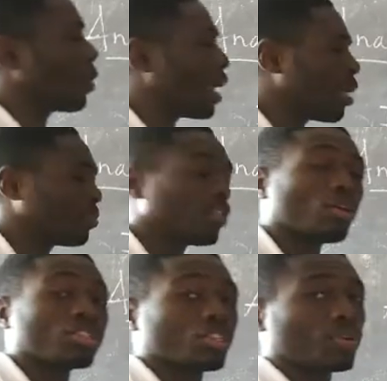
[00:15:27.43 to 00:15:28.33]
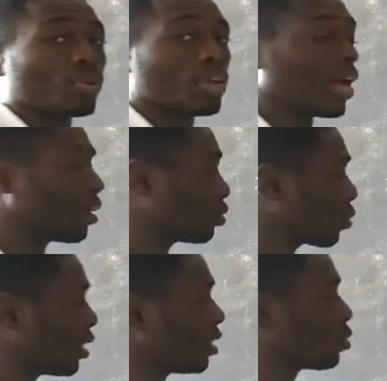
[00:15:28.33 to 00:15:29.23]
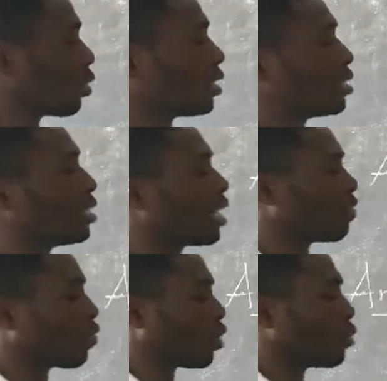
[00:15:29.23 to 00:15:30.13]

pi epsilon 0 r squared. This is a graph of what